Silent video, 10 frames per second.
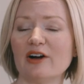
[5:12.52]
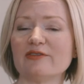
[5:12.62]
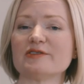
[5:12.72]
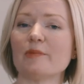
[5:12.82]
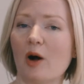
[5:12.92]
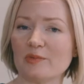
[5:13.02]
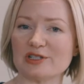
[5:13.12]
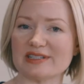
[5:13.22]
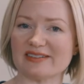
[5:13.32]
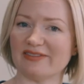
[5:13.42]
of some
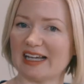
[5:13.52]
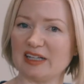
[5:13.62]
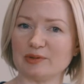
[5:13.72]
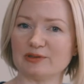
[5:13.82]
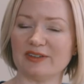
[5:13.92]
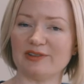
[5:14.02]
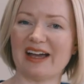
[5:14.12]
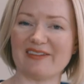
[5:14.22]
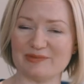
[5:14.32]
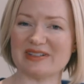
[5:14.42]
options available if you
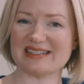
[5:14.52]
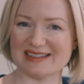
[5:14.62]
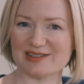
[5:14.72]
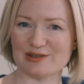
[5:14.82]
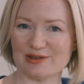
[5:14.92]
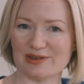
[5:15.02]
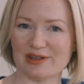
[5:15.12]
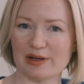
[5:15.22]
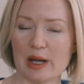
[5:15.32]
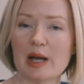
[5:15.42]
have a missing tooth.
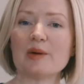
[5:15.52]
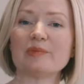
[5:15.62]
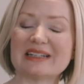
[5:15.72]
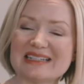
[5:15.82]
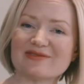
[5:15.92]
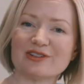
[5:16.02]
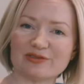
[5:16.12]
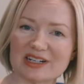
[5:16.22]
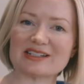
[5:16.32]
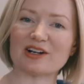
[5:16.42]
Please feel
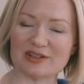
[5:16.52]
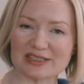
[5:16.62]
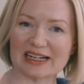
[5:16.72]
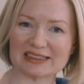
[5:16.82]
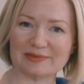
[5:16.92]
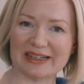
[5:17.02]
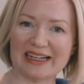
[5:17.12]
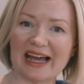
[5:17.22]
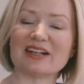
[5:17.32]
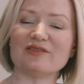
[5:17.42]
free to contact me
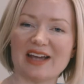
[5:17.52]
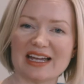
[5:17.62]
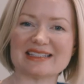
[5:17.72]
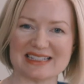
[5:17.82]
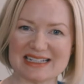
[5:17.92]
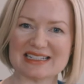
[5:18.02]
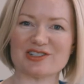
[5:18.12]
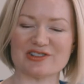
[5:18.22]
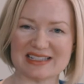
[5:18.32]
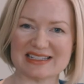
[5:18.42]
at Advanced
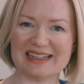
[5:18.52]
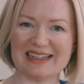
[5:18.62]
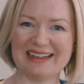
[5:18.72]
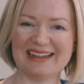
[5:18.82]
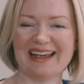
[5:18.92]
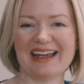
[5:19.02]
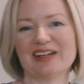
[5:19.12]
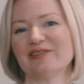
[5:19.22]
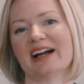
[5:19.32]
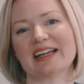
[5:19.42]
Dentistry Sydney
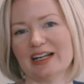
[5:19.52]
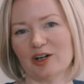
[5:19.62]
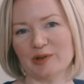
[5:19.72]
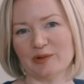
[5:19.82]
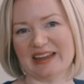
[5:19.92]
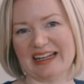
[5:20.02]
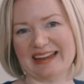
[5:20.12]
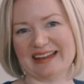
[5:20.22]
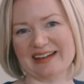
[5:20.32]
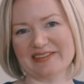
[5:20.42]
if I can help you with
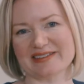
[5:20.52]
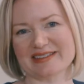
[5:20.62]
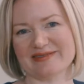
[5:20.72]
anything else.